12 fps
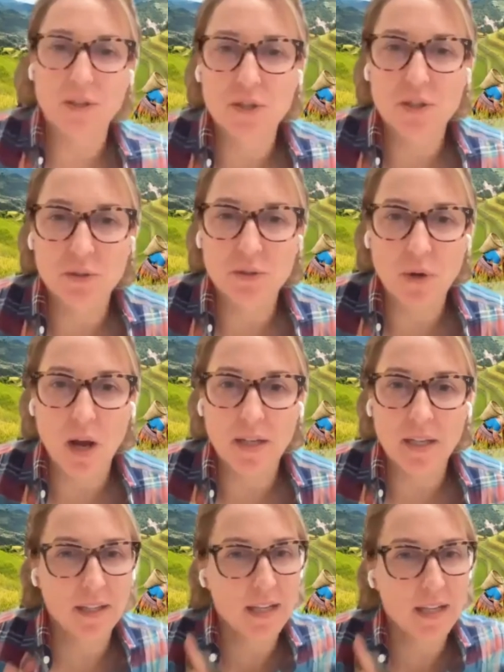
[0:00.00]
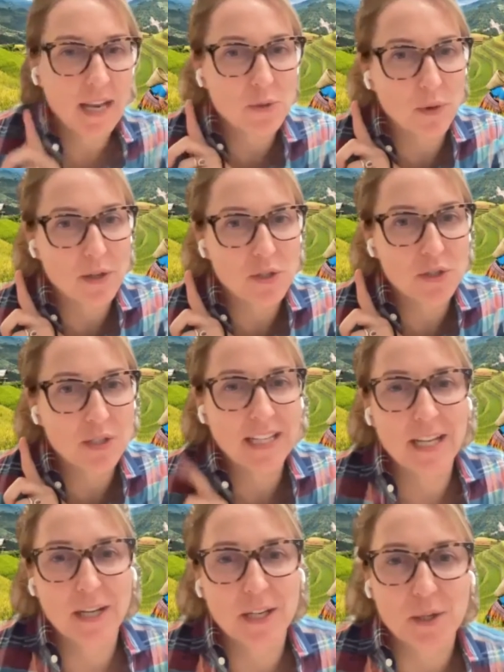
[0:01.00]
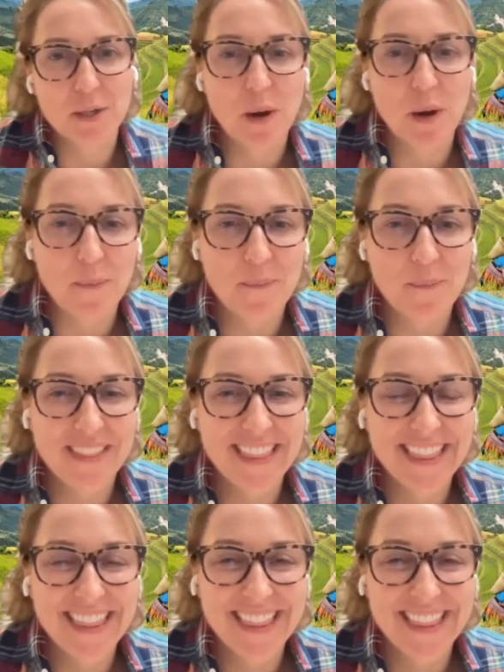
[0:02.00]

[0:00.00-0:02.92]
the question rhonda the last question i didn't hear well